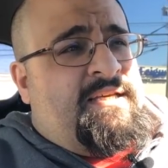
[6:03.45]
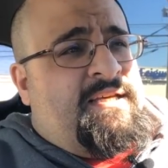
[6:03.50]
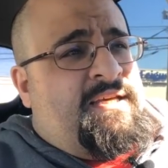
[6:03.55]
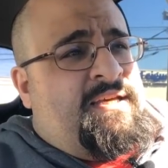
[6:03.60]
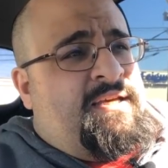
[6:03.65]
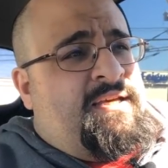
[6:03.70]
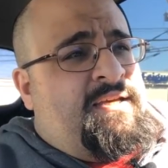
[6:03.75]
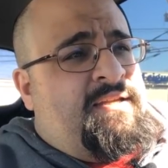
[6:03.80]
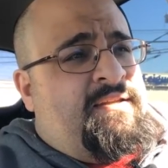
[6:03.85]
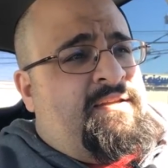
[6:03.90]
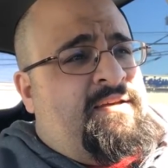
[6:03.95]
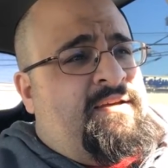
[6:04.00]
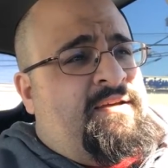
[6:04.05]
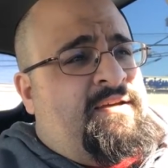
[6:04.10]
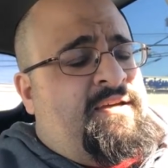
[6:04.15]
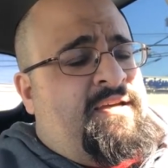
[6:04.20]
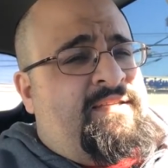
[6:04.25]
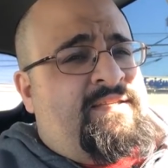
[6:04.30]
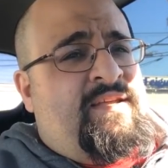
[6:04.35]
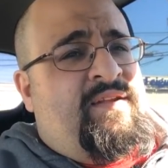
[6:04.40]
And
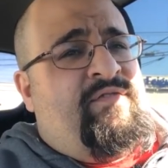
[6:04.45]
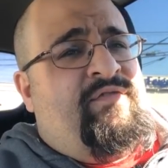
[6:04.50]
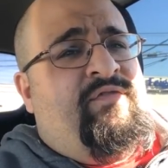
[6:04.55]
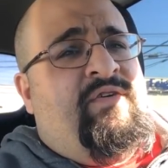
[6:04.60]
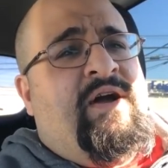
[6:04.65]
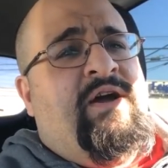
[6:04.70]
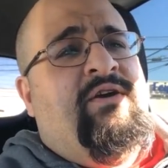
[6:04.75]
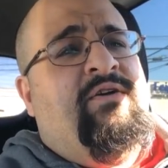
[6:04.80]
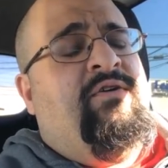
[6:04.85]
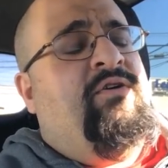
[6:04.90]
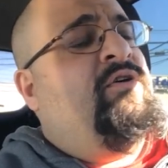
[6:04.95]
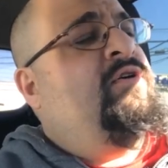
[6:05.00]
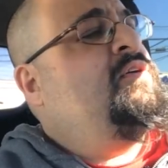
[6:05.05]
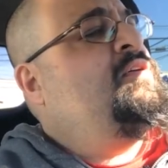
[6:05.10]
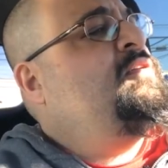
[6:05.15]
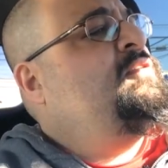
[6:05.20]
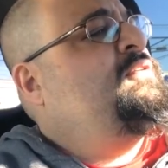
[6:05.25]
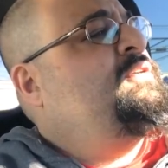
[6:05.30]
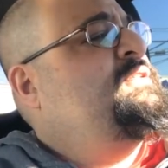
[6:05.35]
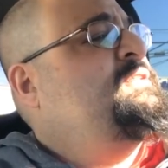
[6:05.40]
it's at a fire
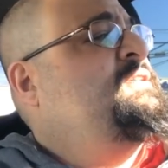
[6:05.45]
hall.